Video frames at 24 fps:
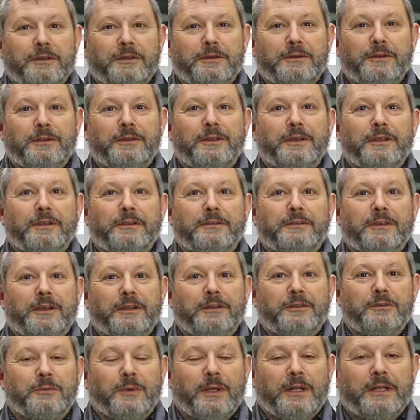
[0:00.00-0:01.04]
got to do the other
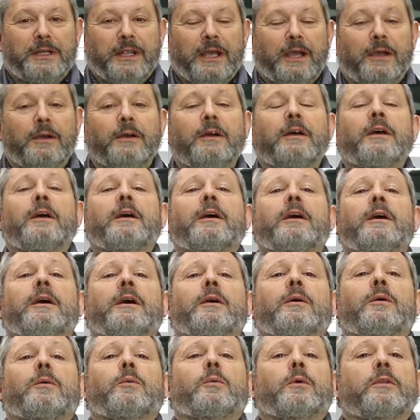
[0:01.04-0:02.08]
side as well now.
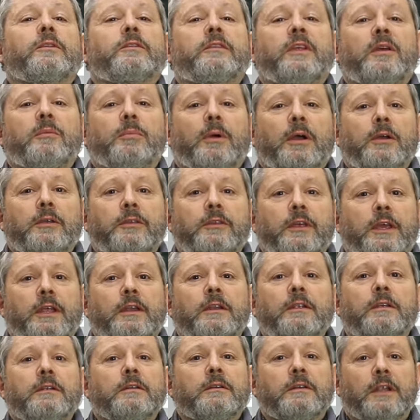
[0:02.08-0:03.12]
Once they're both
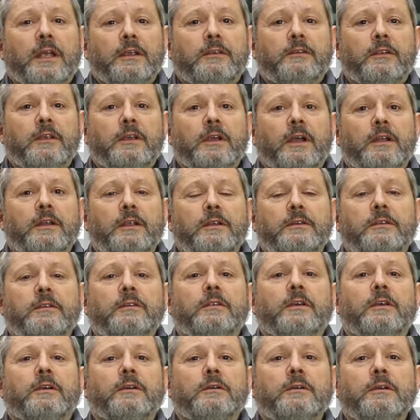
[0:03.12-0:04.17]
in, next thing I need to
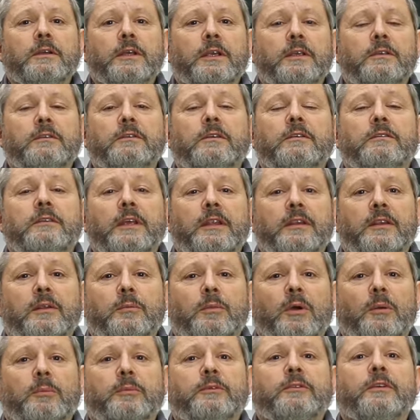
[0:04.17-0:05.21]
do is to set them up